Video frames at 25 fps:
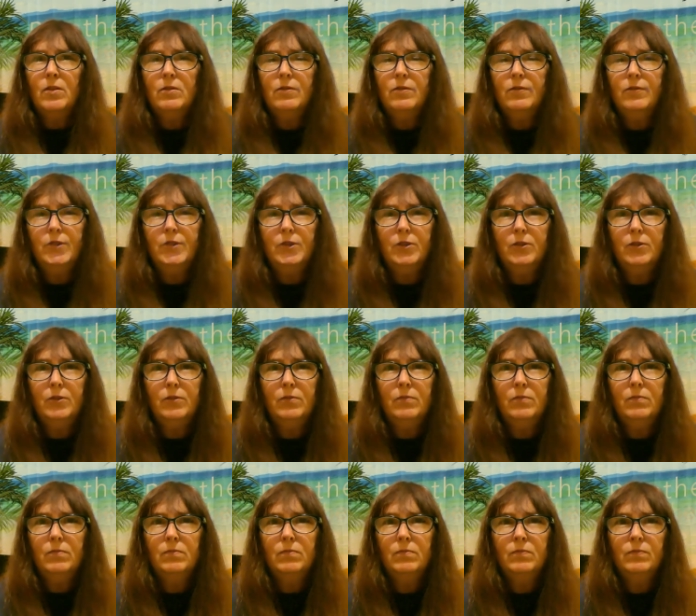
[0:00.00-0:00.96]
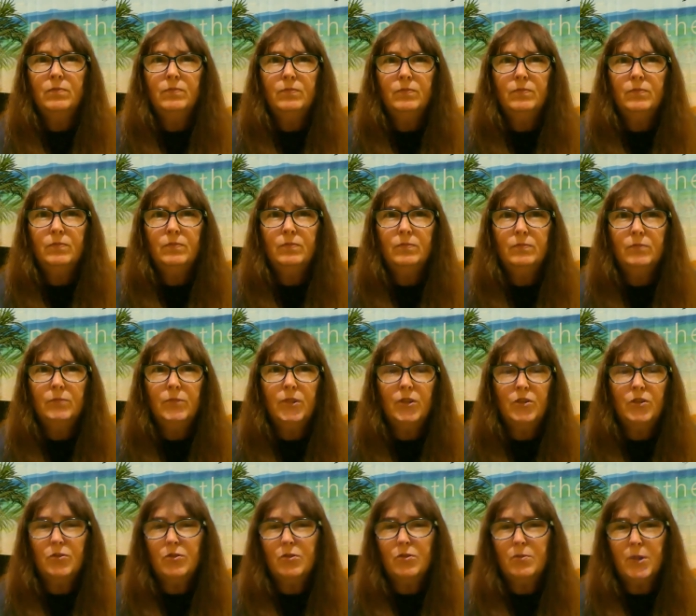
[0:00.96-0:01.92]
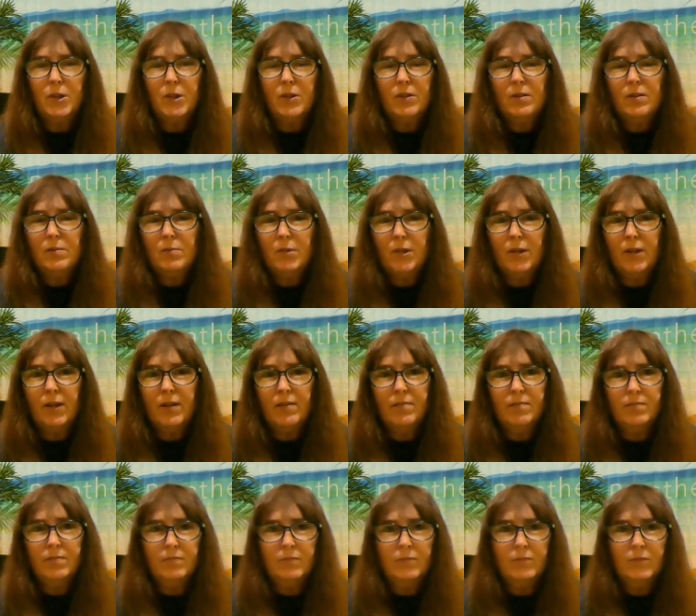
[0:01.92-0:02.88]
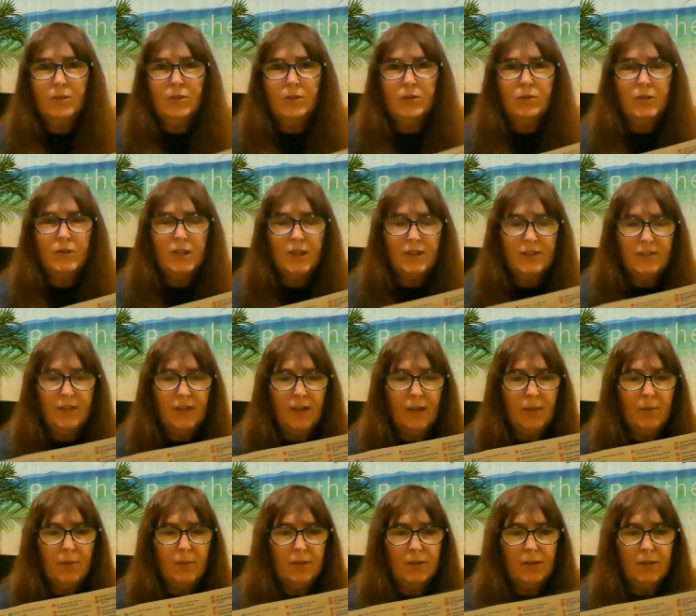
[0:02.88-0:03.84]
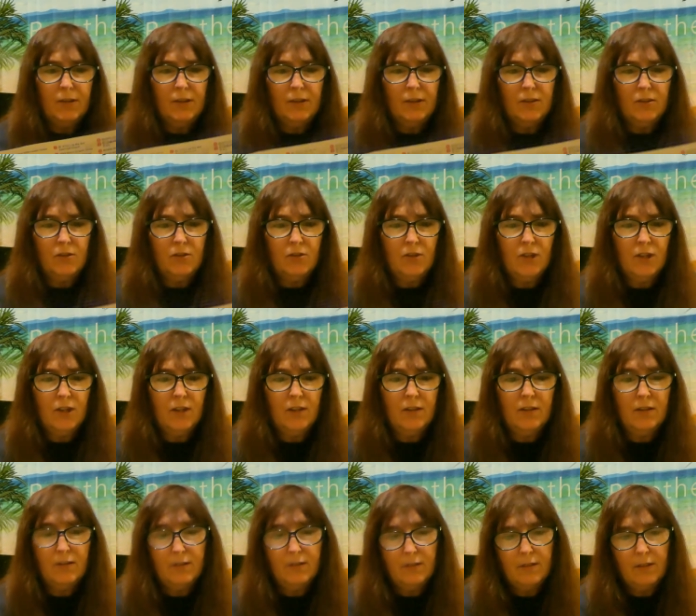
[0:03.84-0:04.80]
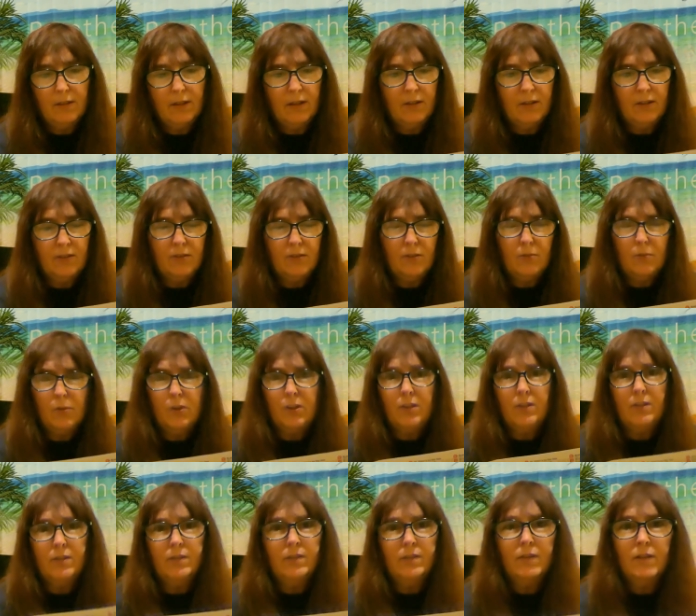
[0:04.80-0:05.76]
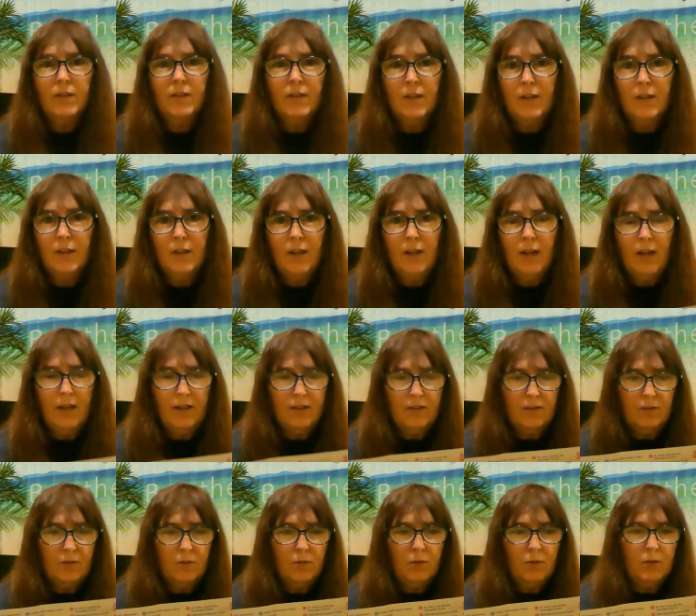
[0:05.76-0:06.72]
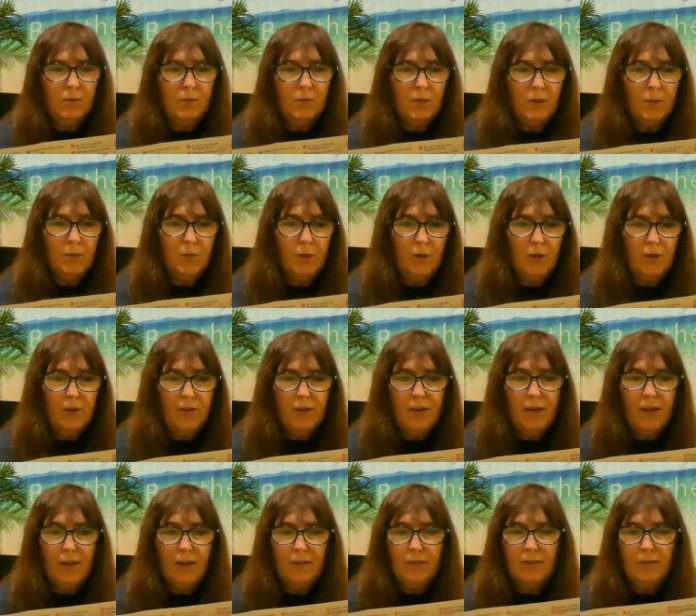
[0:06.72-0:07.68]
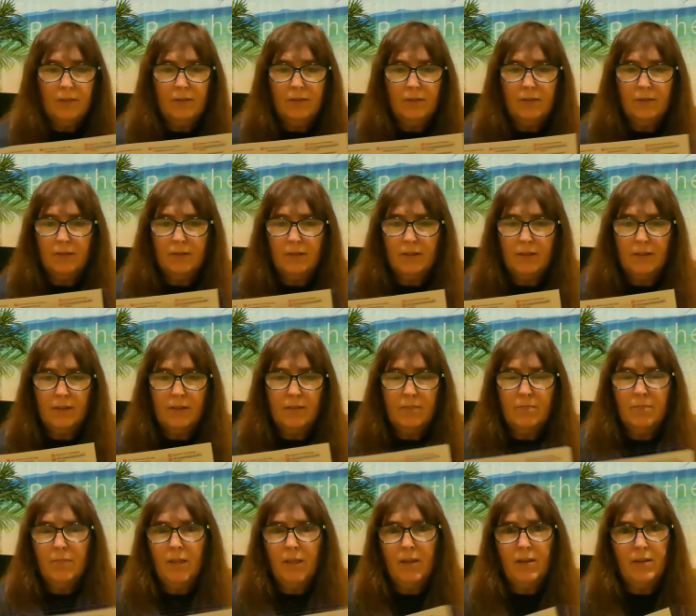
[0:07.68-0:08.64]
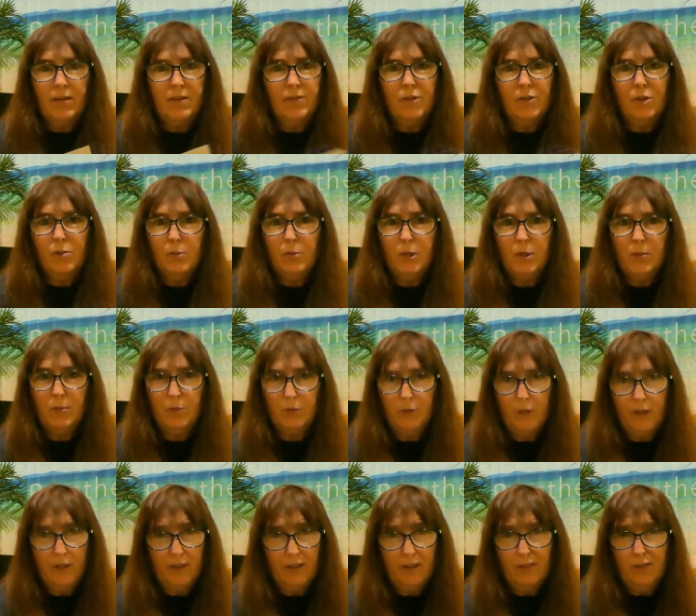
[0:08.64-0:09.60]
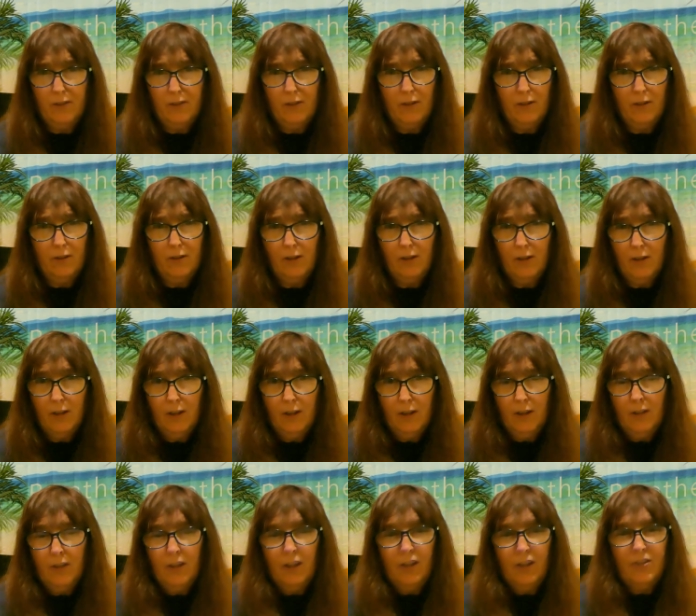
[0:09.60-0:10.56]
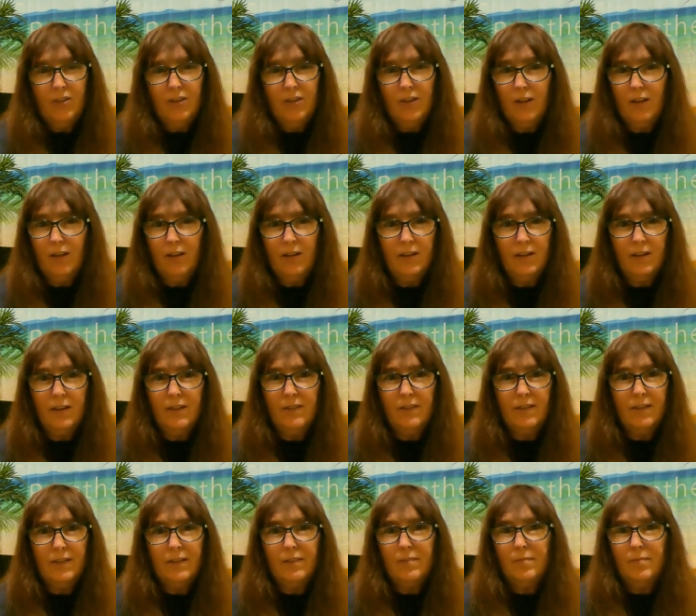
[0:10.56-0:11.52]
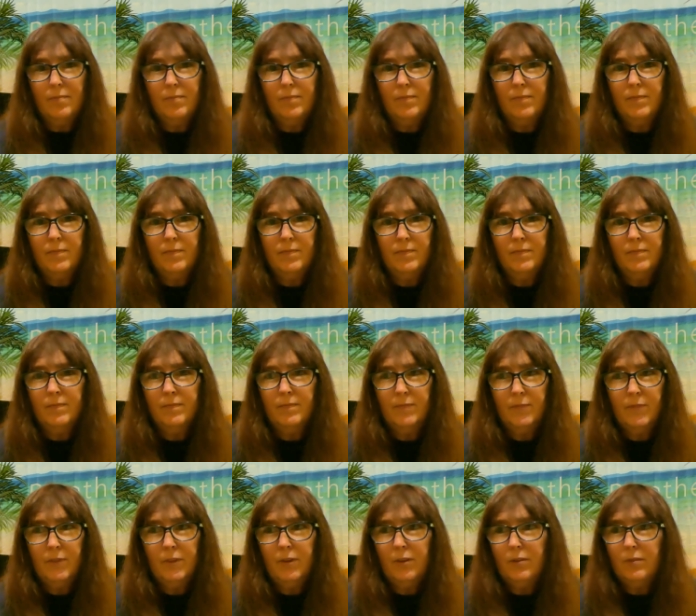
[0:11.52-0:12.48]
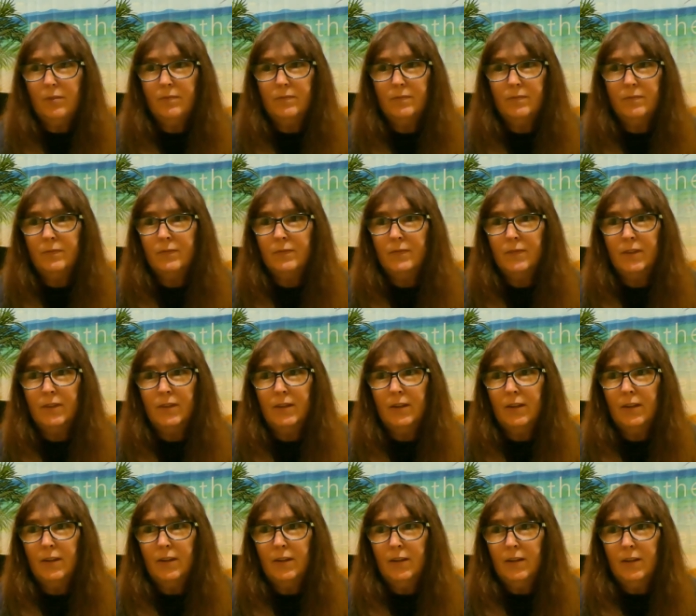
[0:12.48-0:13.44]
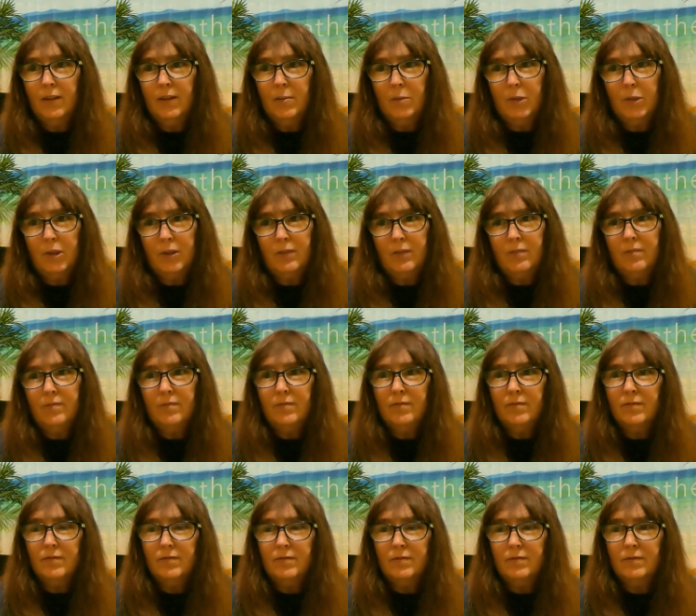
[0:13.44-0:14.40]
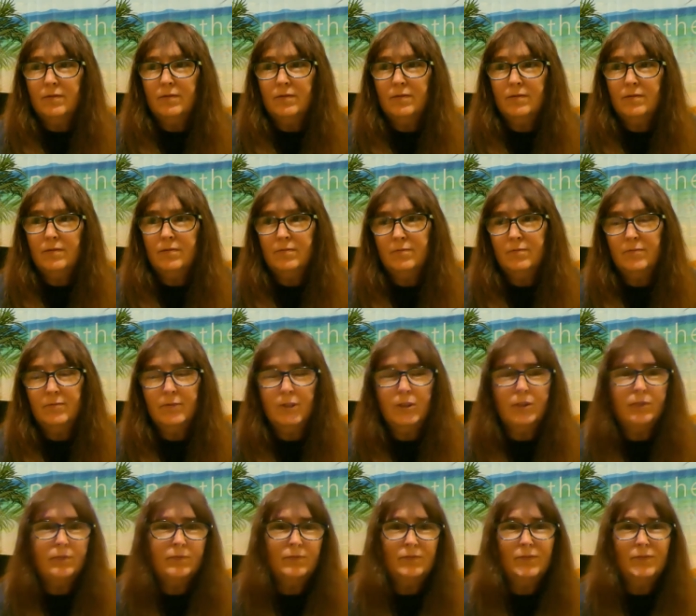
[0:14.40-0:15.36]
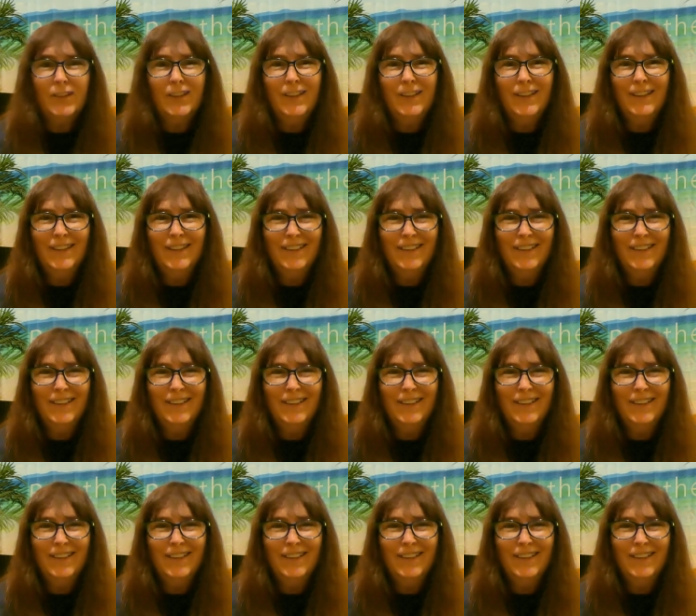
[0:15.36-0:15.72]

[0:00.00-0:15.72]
feel disrespected by you know things that happen in history, and I just don't want to. I just don't want to be a part of that. I love all people. I love all nationalities. I, you know, but no,